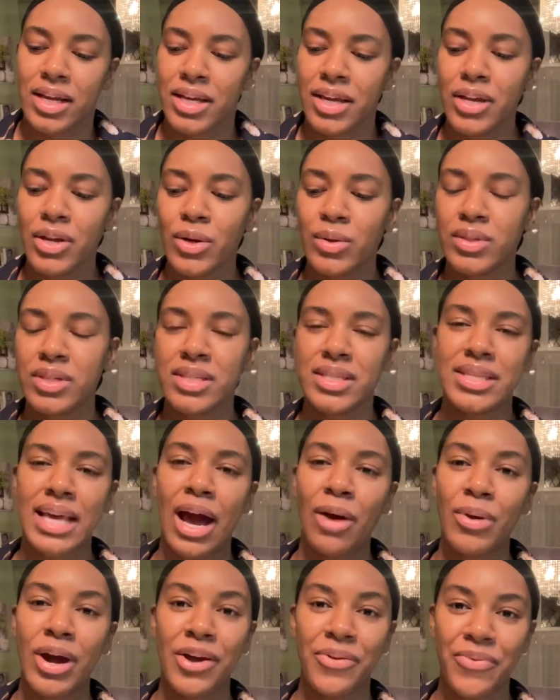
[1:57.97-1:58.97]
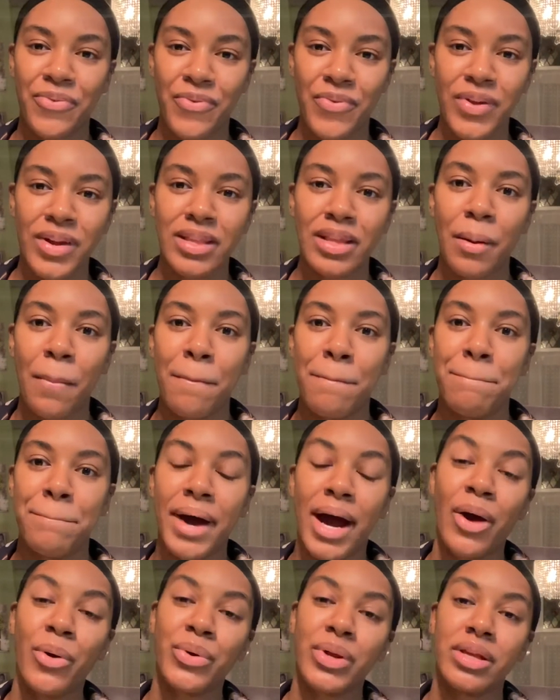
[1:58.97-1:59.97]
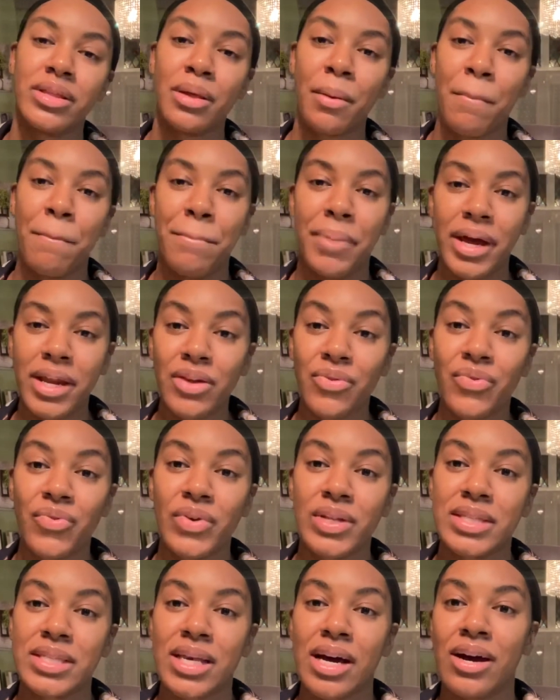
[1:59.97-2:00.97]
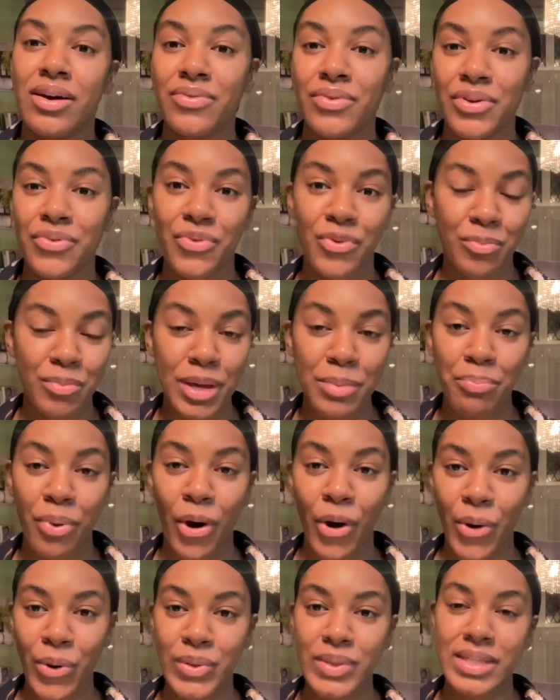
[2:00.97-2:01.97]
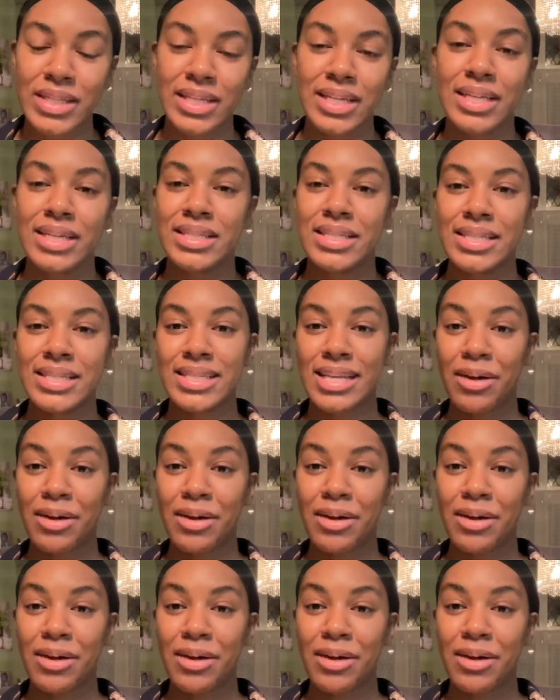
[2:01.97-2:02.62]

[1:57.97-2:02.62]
you know, just how I feel about it, the benefits of it for me personally since